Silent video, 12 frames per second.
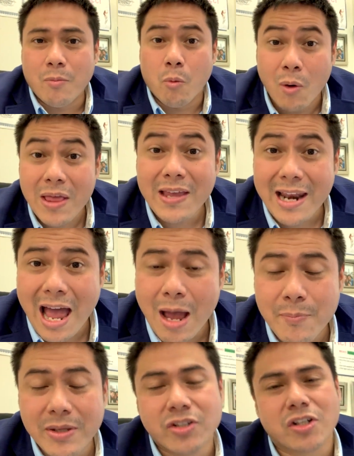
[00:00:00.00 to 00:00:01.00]
When that
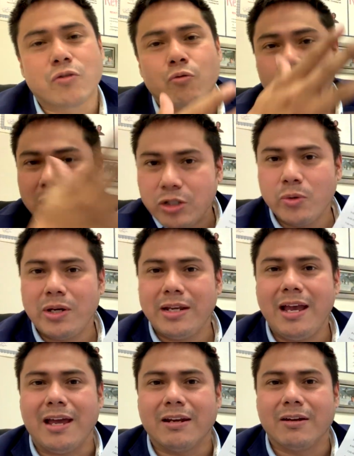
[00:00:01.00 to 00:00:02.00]
happens, just redo it
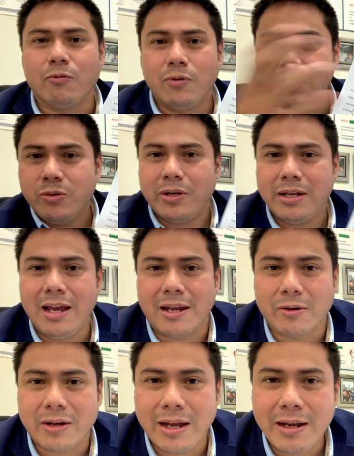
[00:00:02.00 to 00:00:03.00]

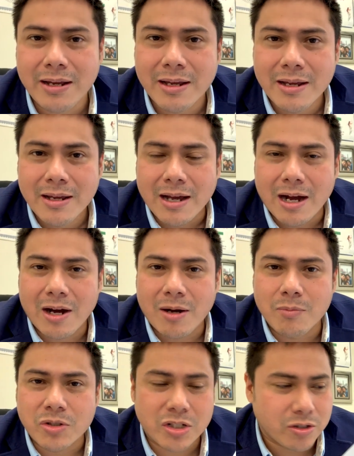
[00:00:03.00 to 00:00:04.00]
again, okay?
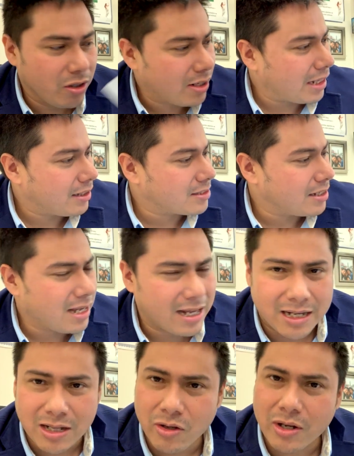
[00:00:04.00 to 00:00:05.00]
just look at this again
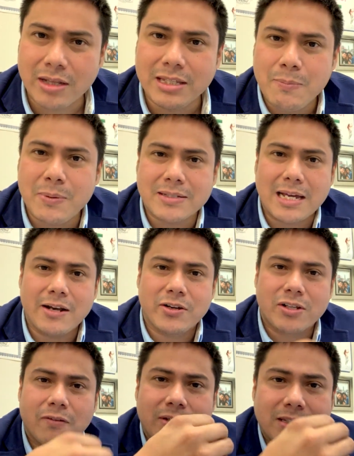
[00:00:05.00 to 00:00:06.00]
and look deep inside
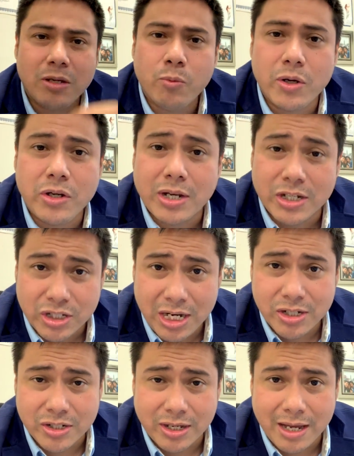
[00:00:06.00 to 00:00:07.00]
yourself and see what you can
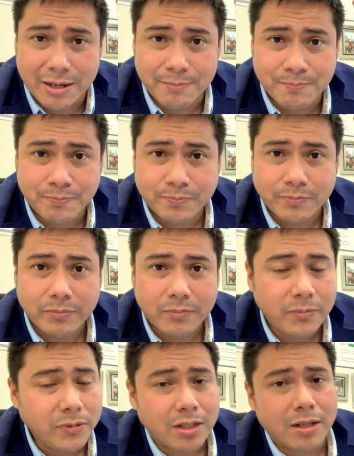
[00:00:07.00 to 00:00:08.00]
change again.
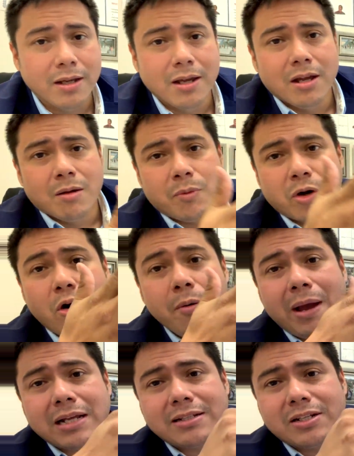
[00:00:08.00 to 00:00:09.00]
But going
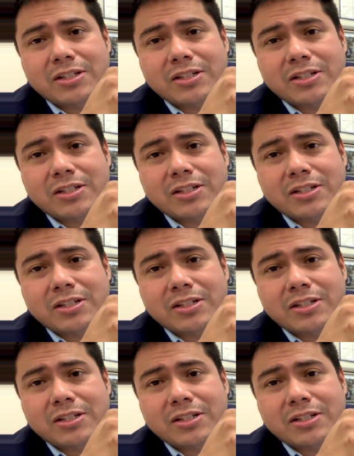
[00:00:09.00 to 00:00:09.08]
back to the